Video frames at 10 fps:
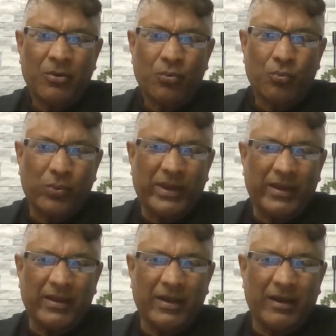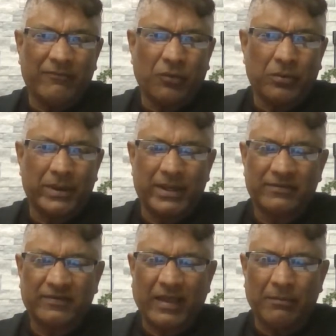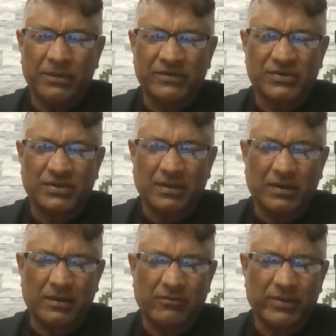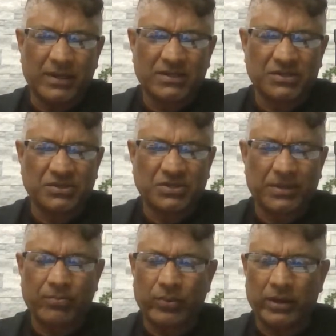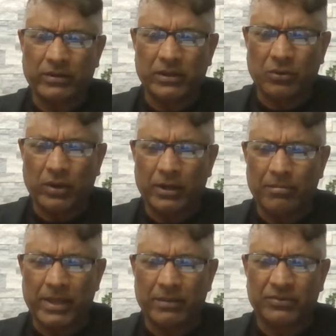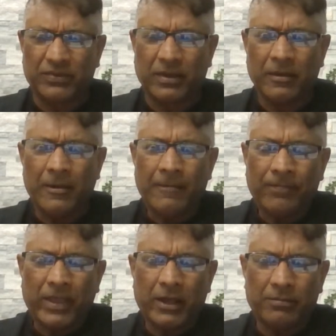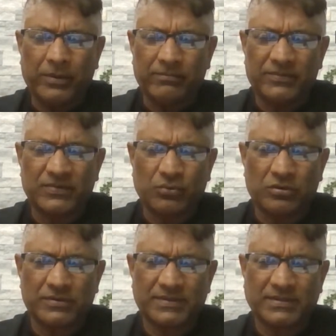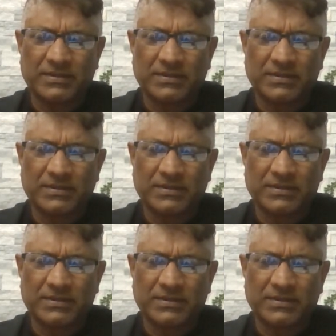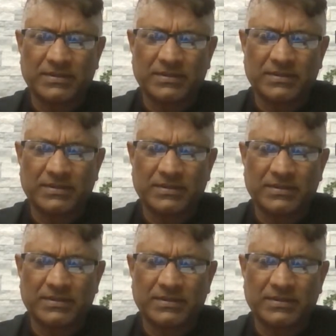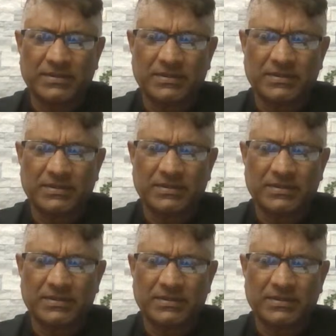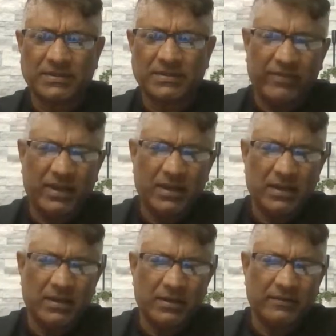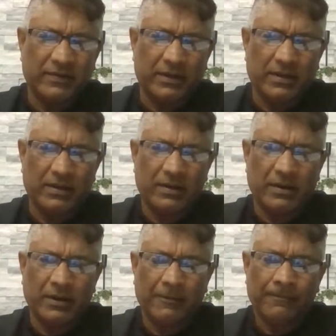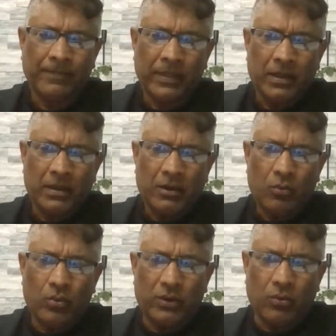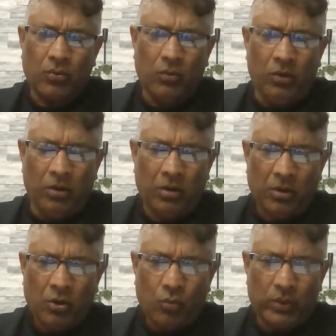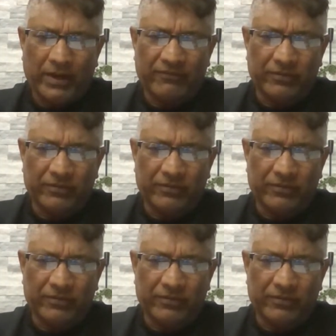we have already established a relationship where I'll be able to help him source the car, the parts for his car, everything he needs, and what whatever